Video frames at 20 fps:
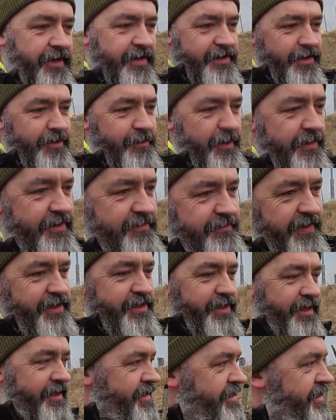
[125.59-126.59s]
It's all about the
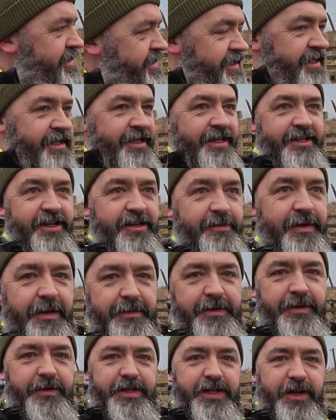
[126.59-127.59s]
adventure. It's going to be
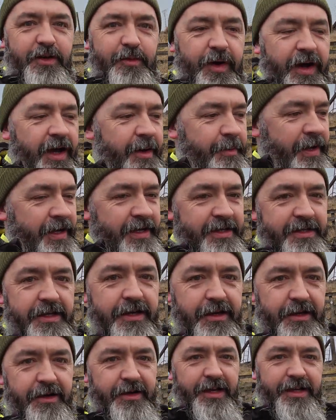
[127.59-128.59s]
absolutely superb.
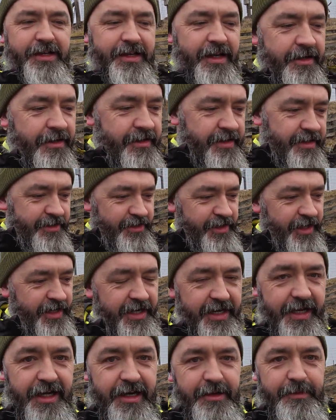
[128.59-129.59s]
So yeah, check it
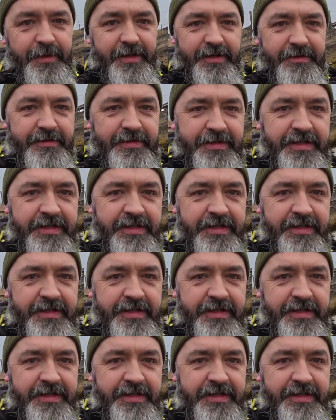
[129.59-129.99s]
again in a bit.